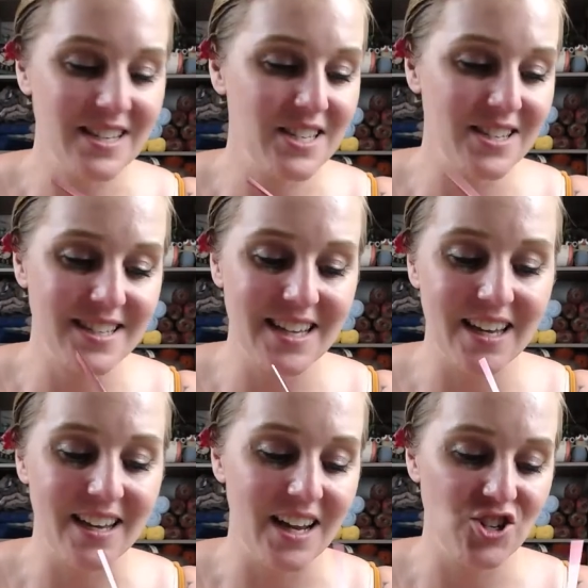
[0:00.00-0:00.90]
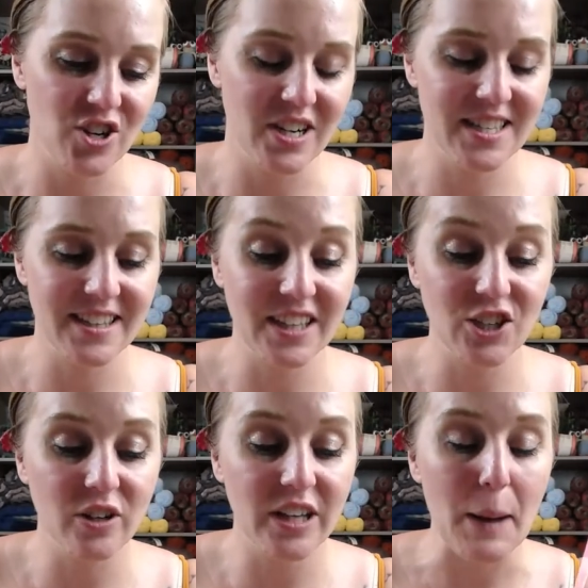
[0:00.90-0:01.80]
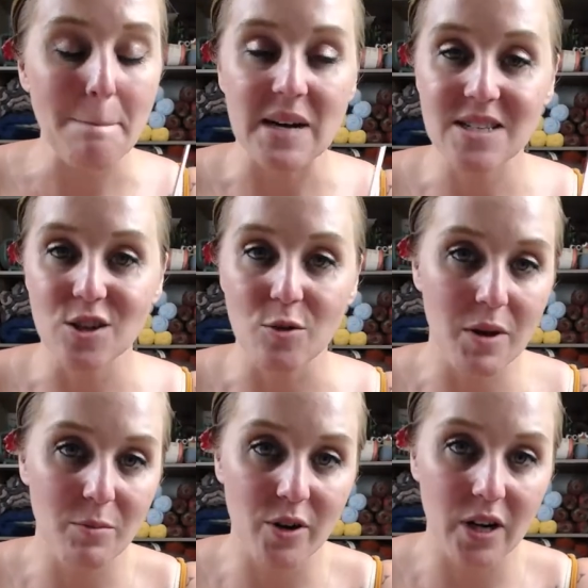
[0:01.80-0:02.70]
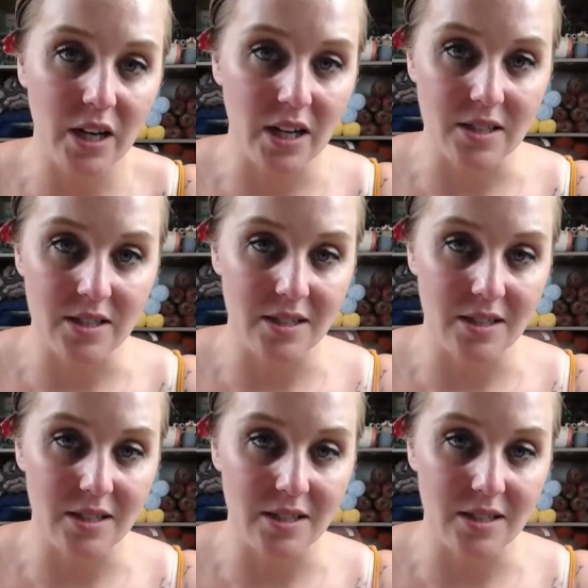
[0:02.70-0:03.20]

It's it's second nature. It's literally a muscle memory.